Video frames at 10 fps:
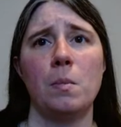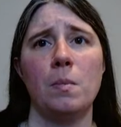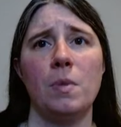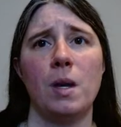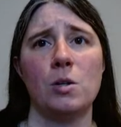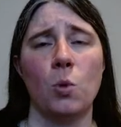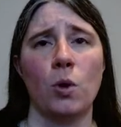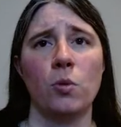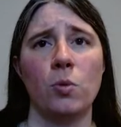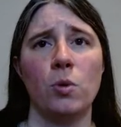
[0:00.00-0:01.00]
And I just
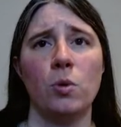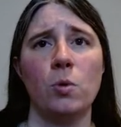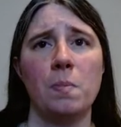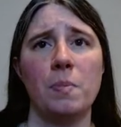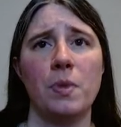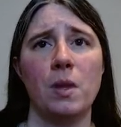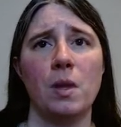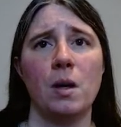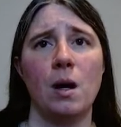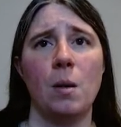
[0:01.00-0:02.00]
work through
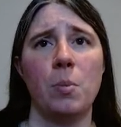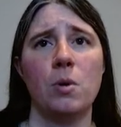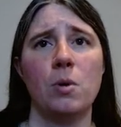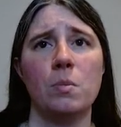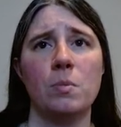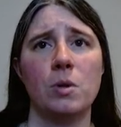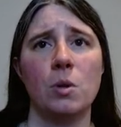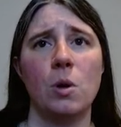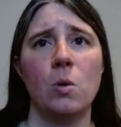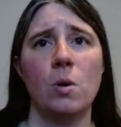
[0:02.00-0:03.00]
the upper, the
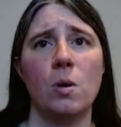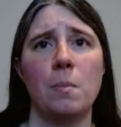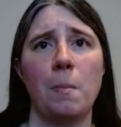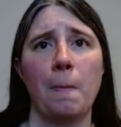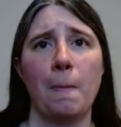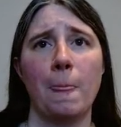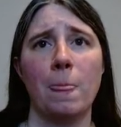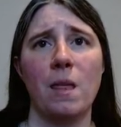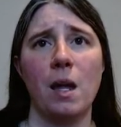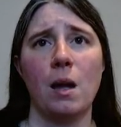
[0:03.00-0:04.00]
lower,
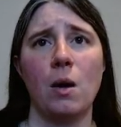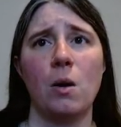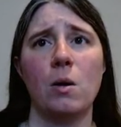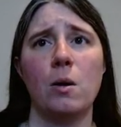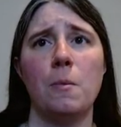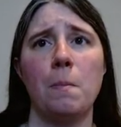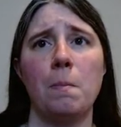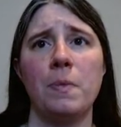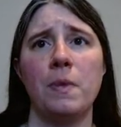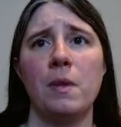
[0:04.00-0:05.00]
the handguard
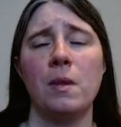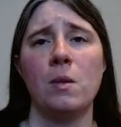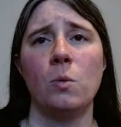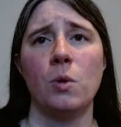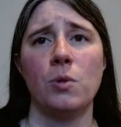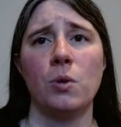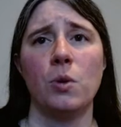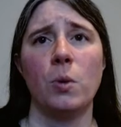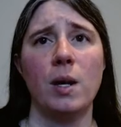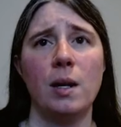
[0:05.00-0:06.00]
with the
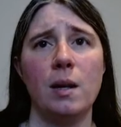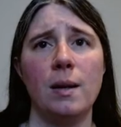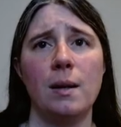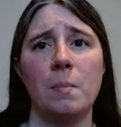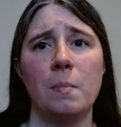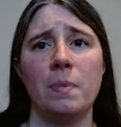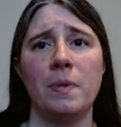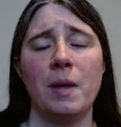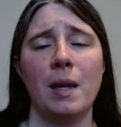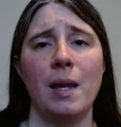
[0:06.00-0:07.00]
green,
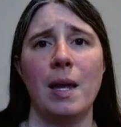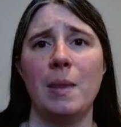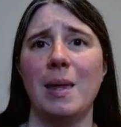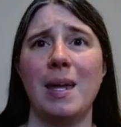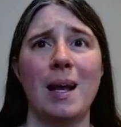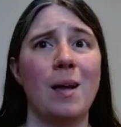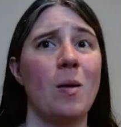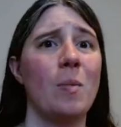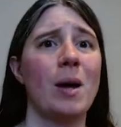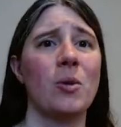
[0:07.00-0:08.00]
and then I
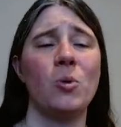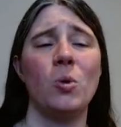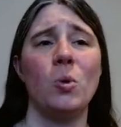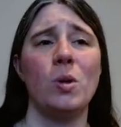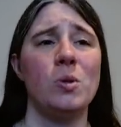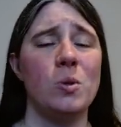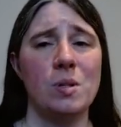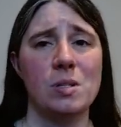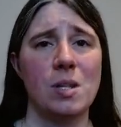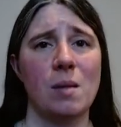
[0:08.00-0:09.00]
come back through and do the
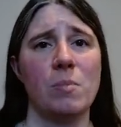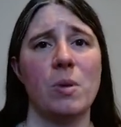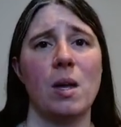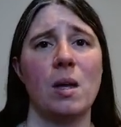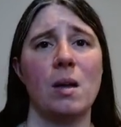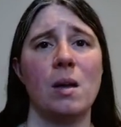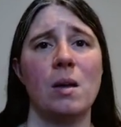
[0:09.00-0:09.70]
same thing